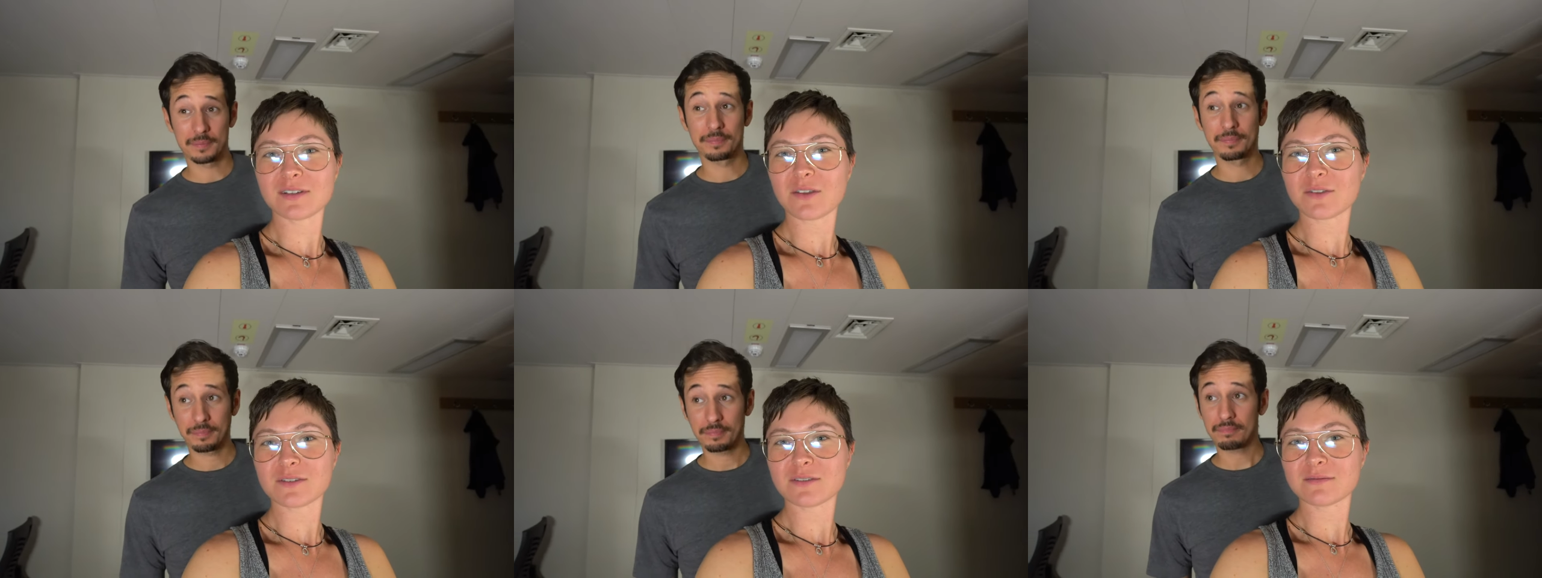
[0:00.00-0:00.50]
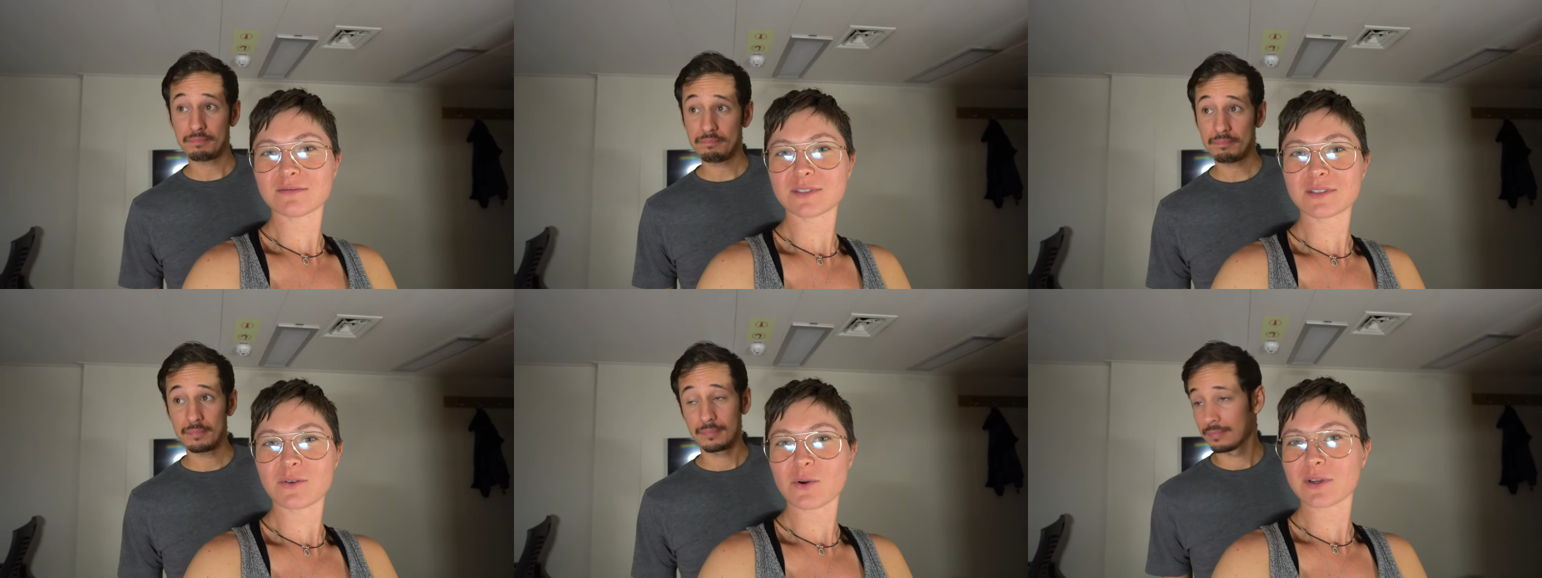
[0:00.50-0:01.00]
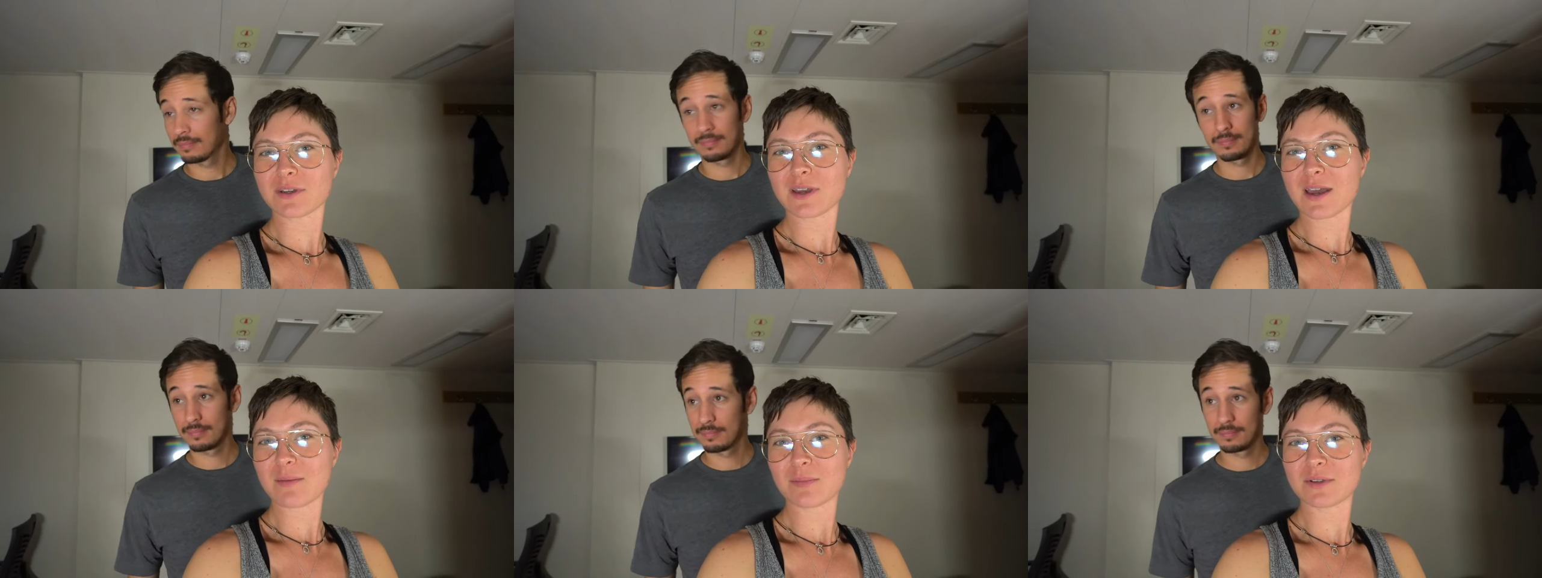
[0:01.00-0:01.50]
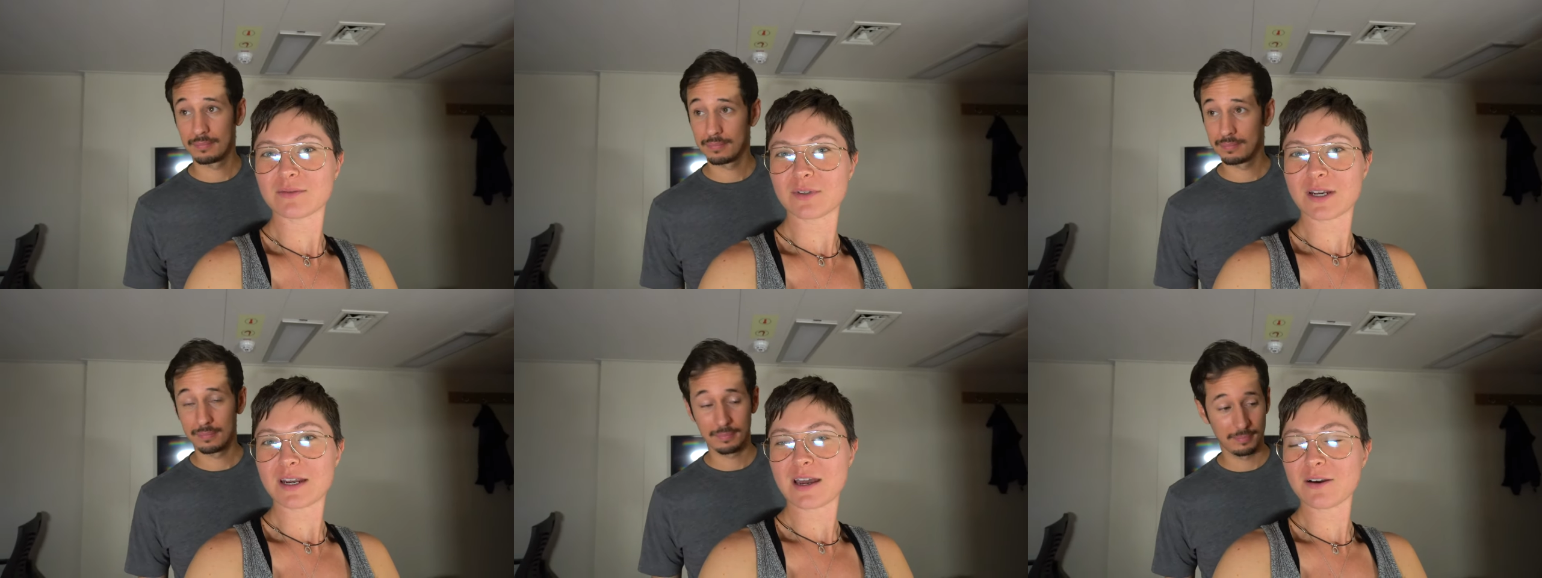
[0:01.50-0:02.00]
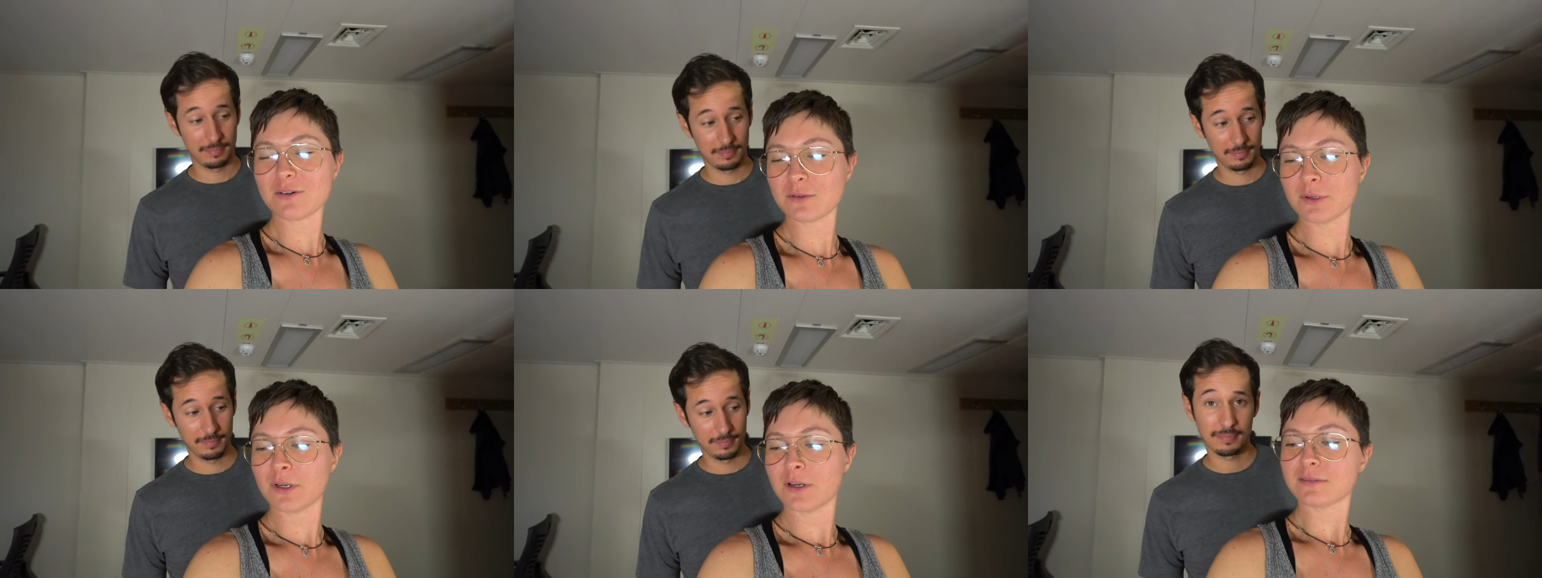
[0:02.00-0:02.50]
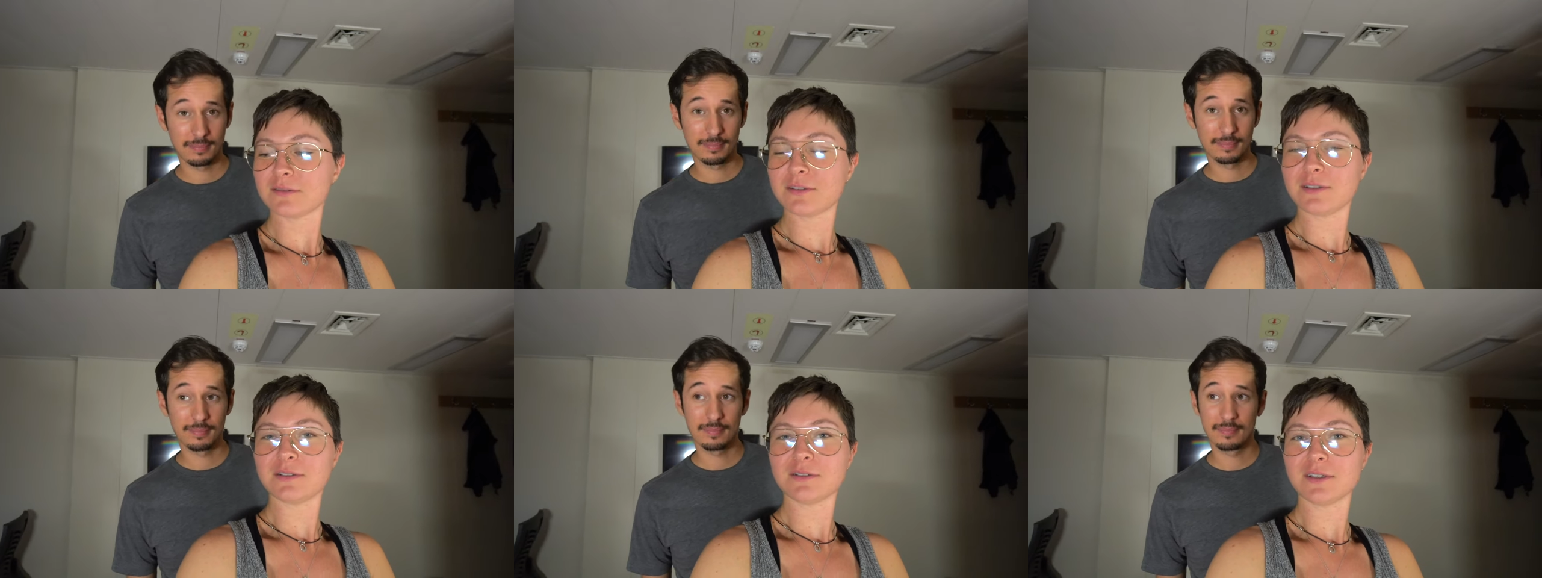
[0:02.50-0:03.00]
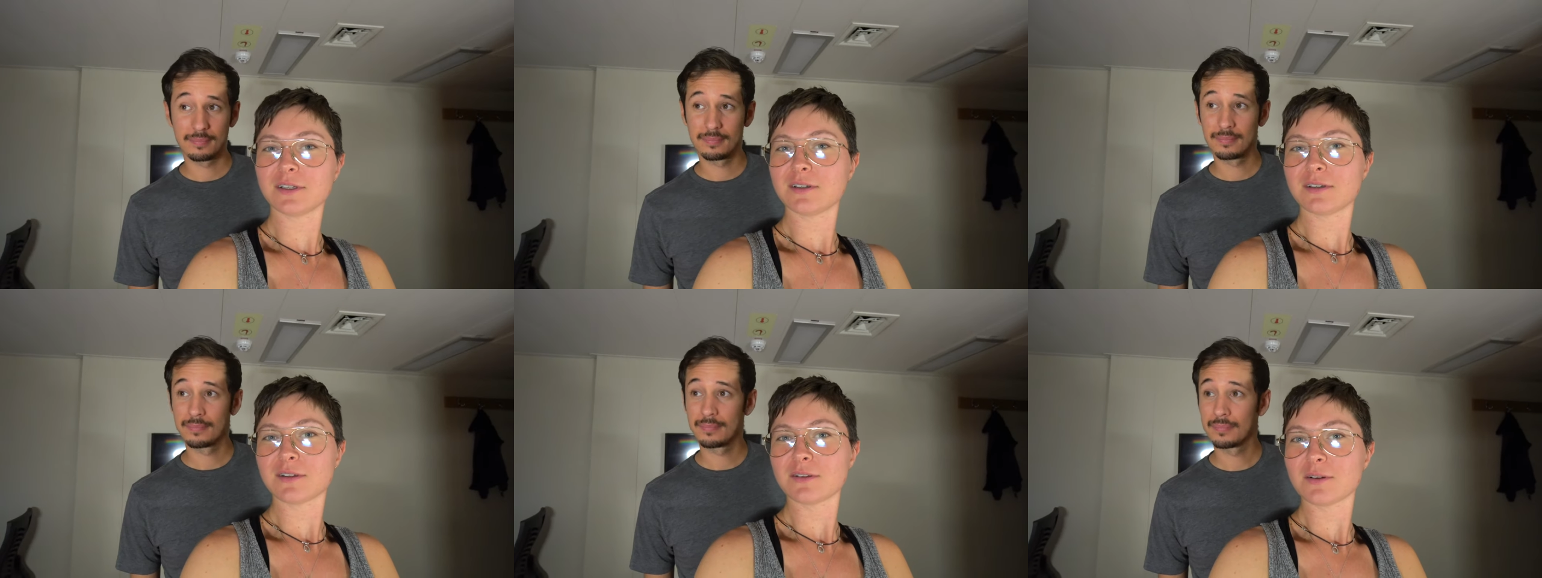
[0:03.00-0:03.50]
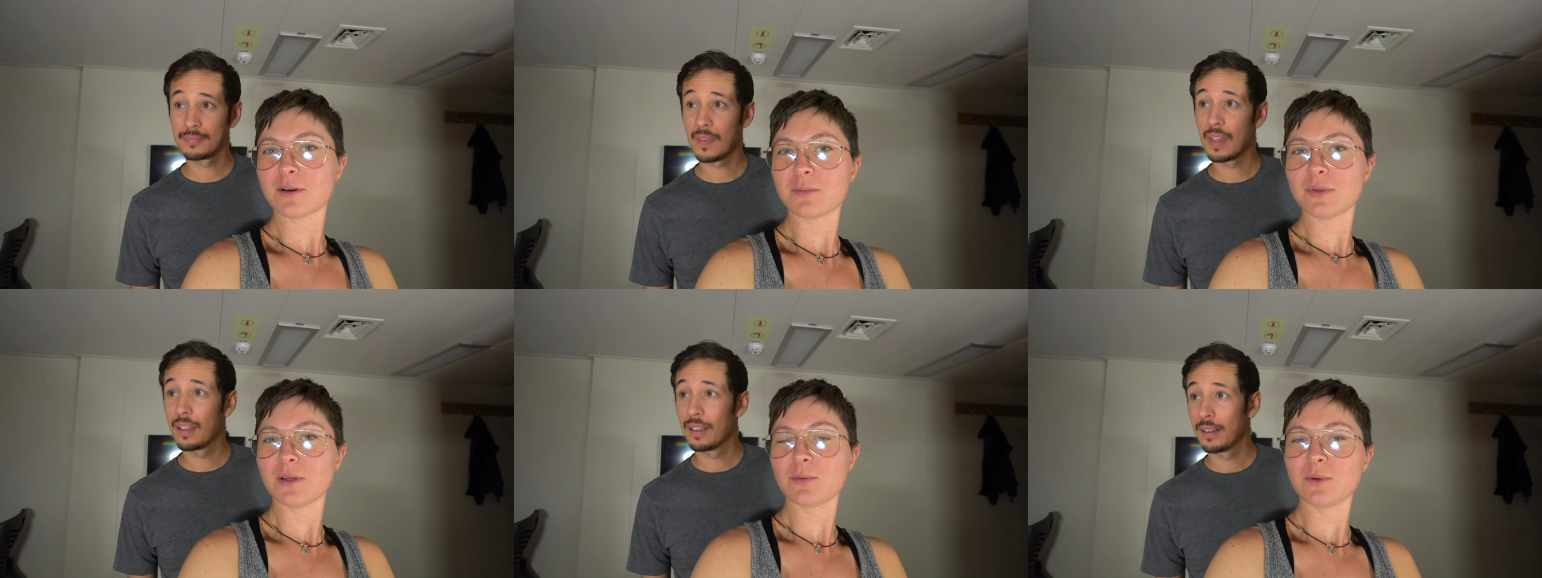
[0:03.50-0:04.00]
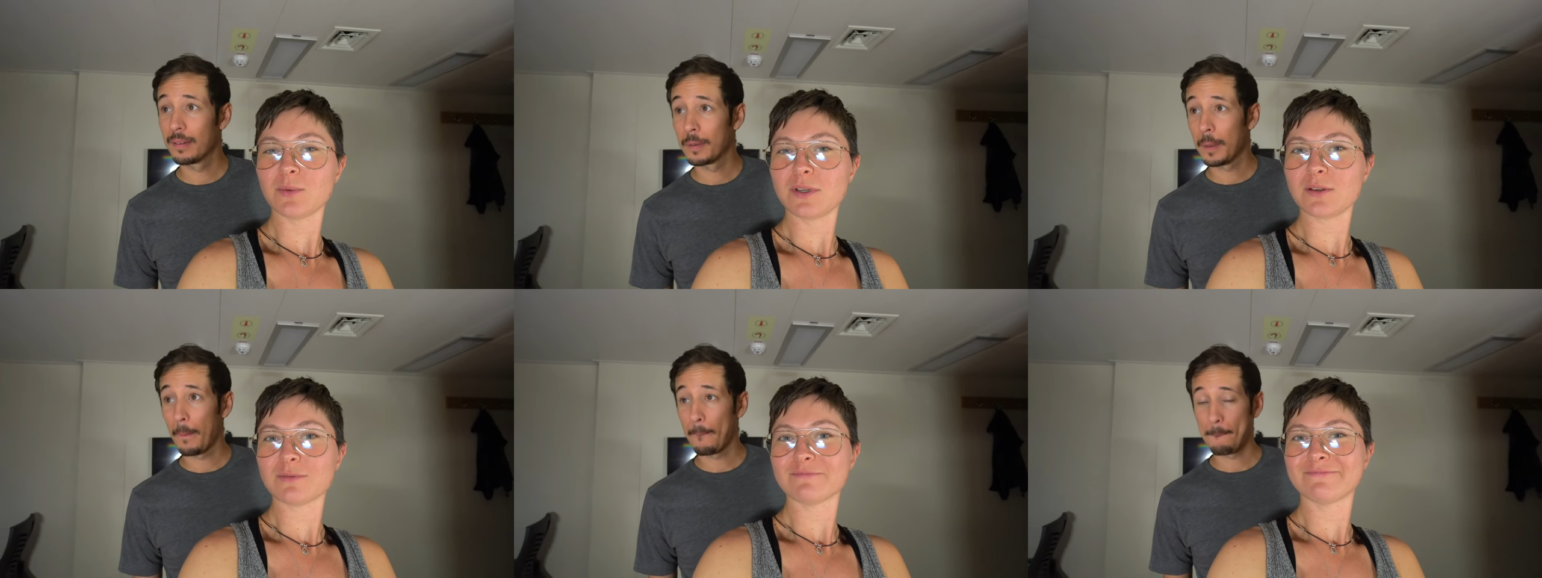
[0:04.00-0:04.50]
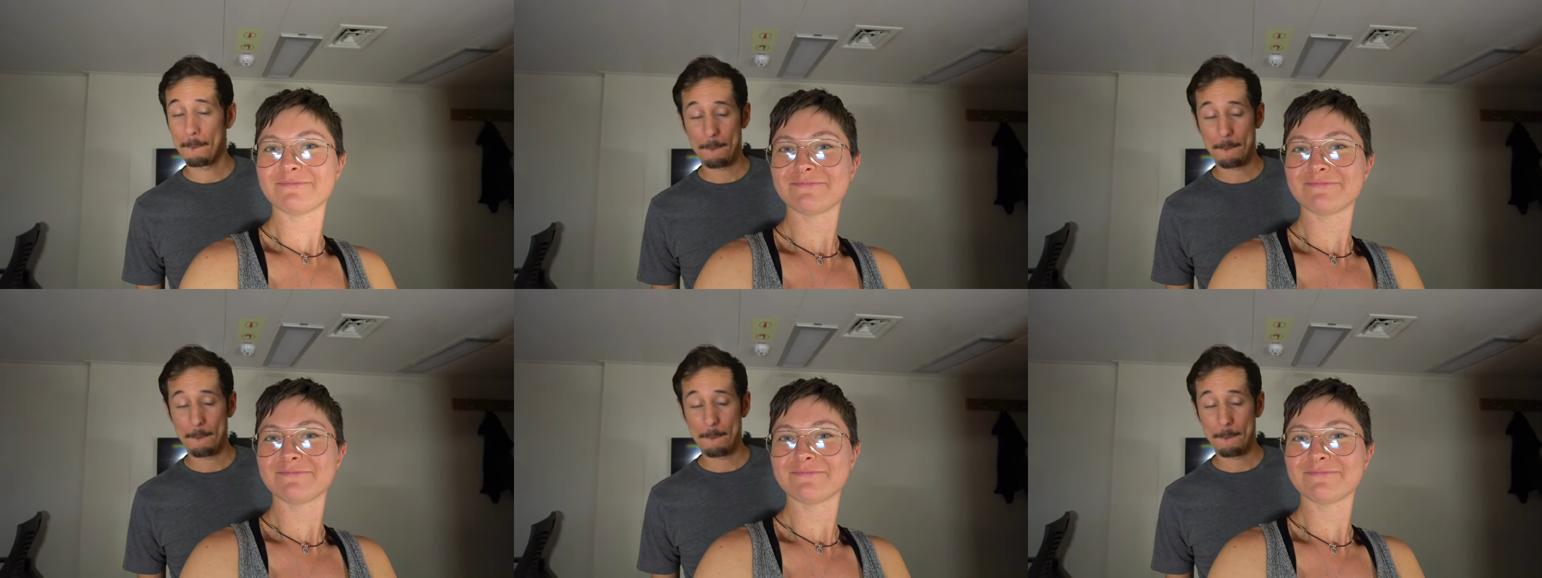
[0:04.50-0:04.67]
Speaker 1: Nothing's going to happen right now. You'll get another update when we do.